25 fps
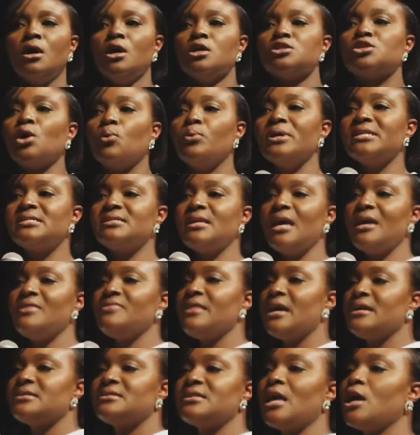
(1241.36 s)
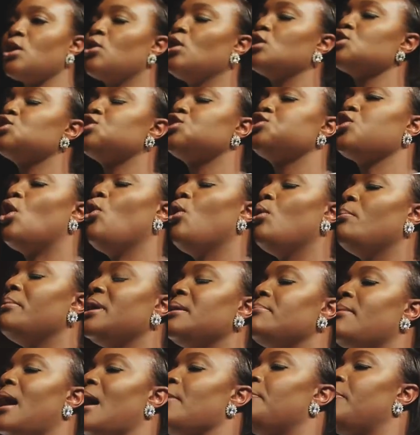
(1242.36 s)
So we're sitting there saying, God, show
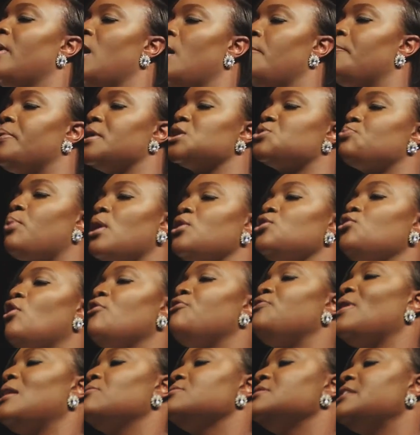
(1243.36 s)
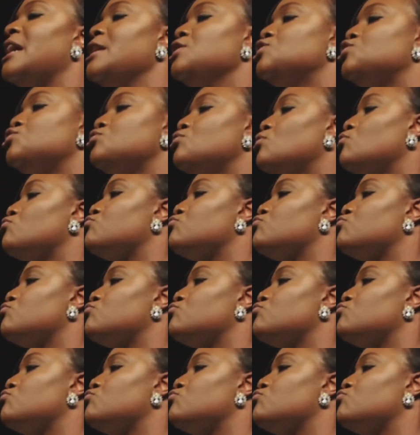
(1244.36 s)
me my purpose, but your foundational